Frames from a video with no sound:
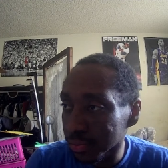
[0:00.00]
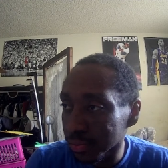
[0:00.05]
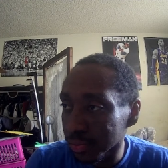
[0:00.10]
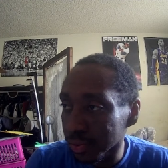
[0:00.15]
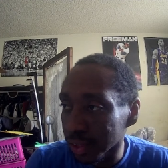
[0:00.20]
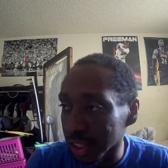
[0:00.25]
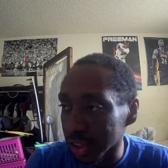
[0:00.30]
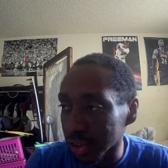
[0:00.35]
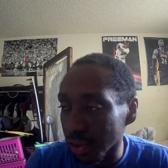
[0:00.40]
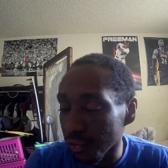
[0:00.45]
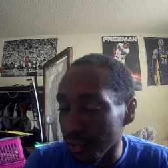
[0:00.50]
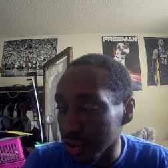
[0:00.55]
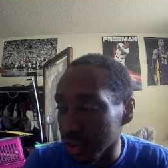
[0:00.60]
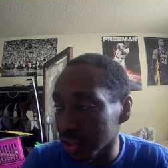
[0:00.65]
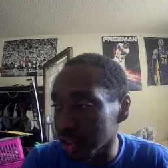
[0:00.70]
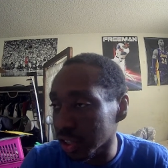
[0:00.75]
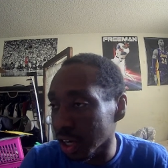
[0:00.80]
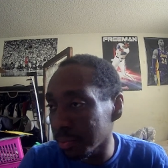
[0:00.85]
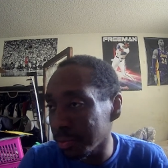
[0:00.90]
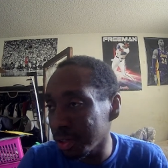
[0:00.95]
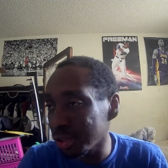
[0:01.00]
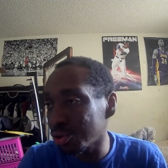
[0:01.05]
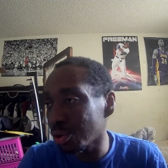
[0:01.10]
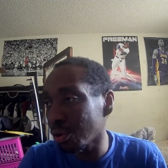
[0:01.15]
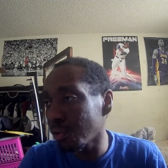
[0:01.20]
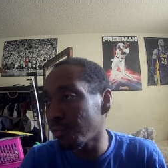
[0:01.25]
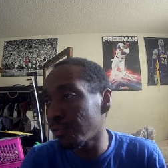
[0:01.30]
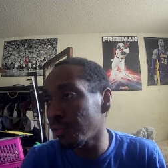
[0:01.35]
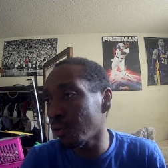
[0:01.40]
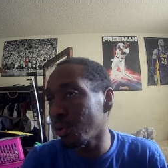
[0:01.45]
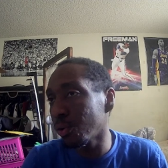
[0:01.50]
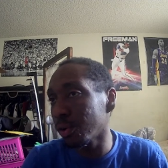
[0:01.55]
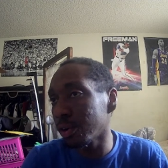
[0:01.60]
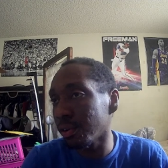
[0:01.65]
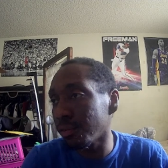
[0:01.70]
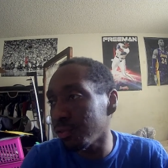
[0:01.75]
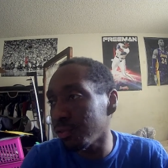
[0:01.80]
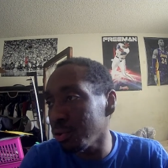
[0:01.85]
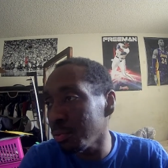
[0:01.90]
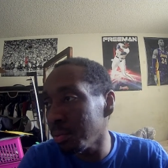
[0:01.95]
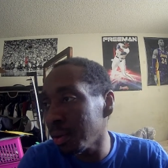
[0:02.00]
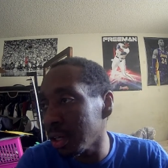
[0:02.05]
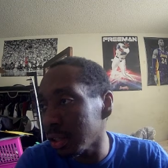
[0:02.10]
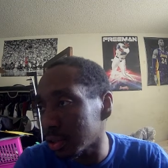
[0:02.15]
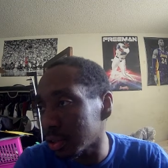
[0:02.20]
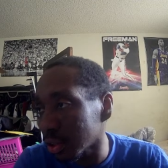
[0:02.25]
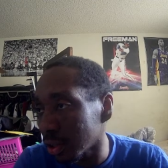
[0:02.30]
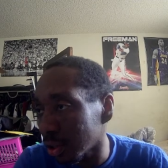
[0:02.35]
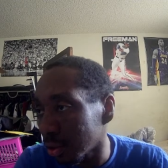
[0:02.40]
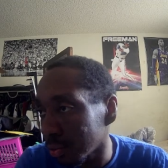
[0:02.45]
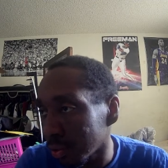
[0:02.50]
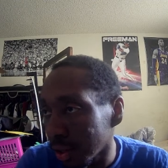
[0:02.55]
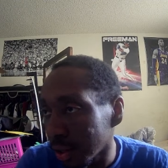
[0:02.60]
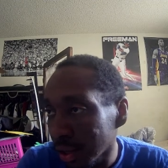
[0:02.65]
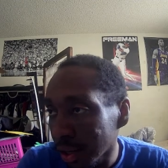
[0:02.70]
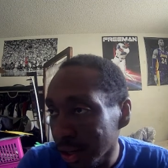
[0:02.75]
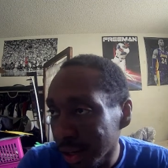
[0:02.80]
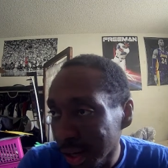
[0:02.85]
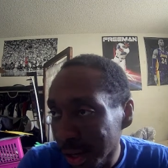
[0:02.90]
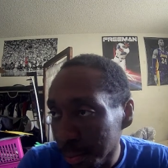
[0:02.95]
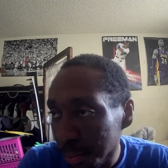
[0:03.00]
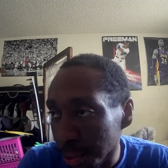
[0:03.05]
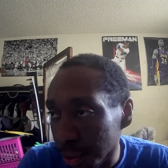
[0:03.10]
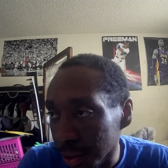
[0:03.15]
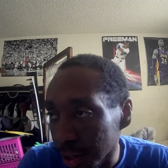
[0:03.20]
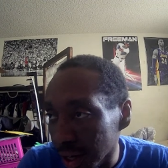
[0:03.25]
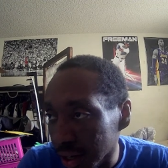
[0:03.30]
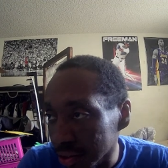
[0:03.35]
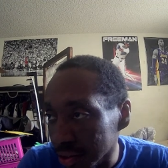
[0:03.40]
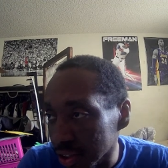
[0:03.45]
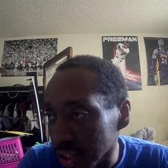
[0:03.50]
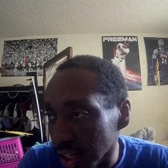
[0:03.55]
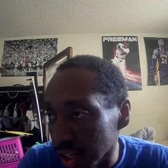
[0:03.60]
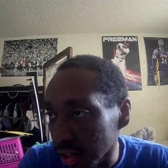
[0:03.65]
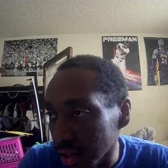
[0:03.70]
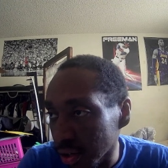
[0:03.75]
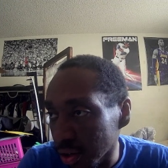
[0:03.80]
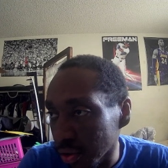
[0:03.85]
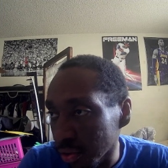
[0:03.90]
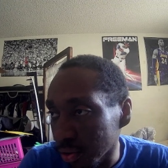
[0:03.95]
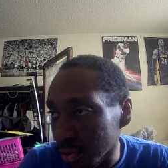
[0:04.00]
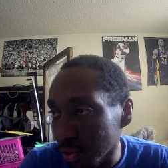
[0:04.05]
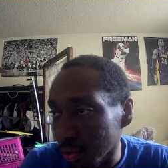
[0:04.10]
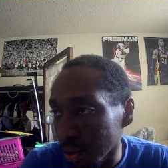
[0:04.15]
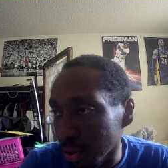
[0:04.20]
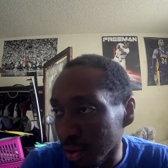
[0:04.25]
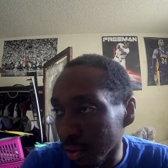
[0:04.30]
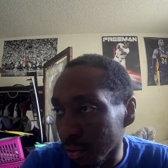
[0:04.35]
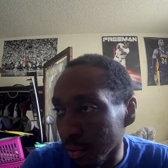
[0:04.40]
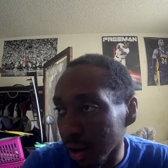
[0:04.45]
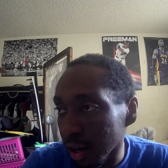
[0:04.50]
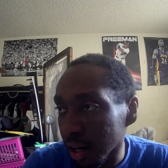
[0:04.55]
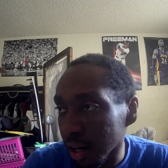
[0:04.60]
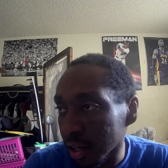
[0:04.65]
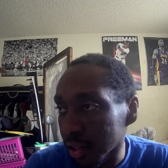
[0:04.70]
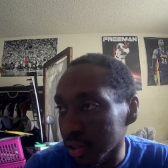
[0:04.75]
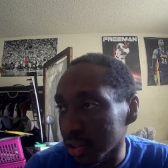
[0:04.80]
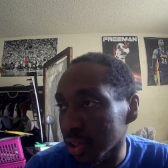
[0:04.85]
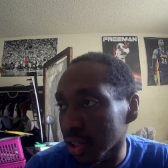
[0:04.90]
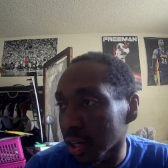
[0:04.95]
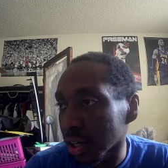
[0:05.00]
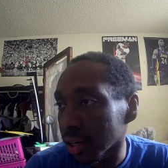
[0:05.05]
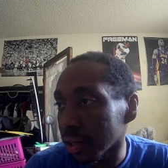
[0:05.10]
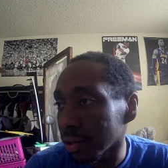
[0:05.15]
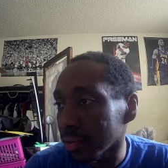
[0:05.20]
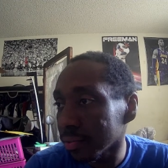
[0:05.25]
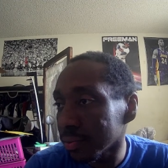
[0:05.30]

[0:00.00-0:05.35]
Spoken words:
That's the first time he drove forward a few minutes ago. Played outside to Doku on the right hand side.